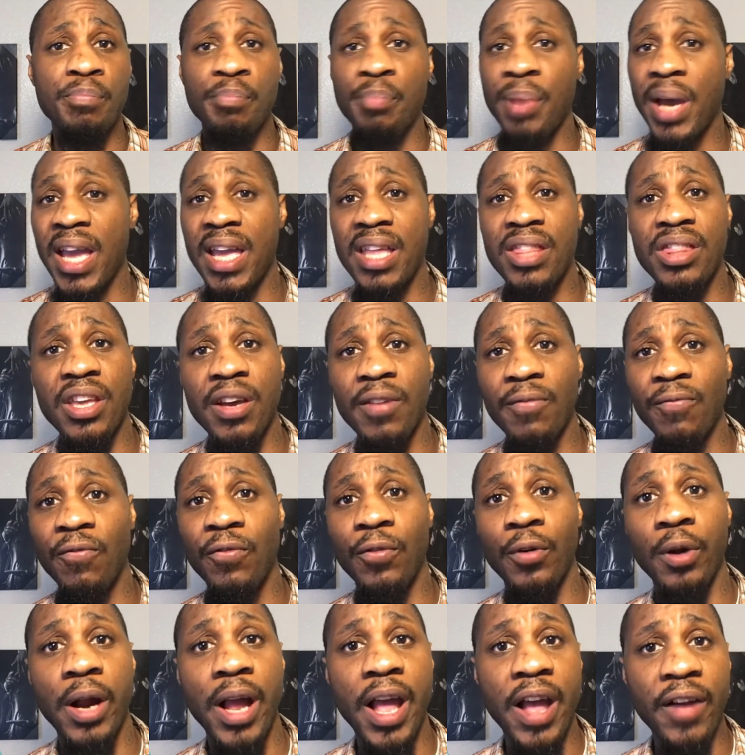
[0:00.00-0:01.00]
pay them
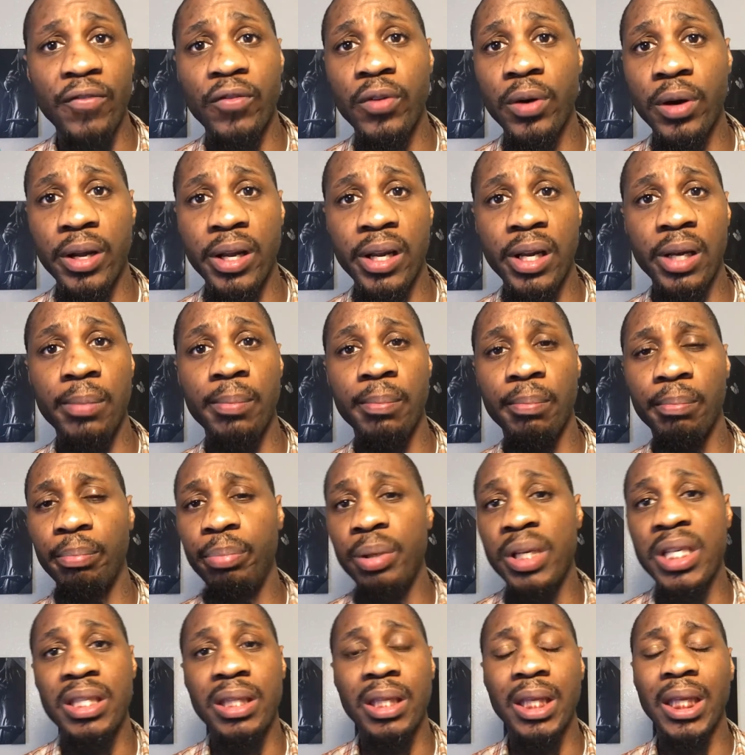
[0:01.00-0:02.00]
for every
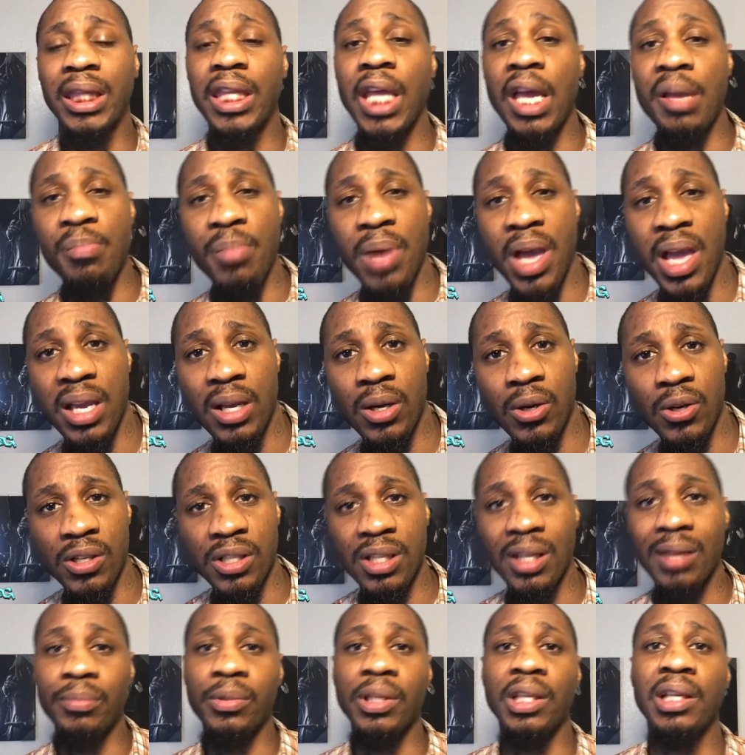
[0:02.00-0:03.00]
beat that they make or
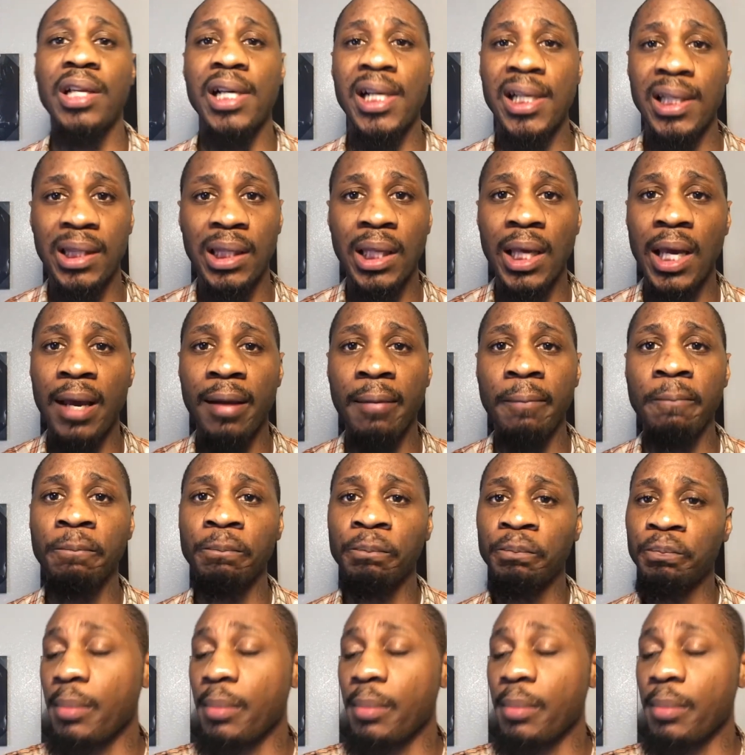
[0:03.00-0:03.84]
something like that,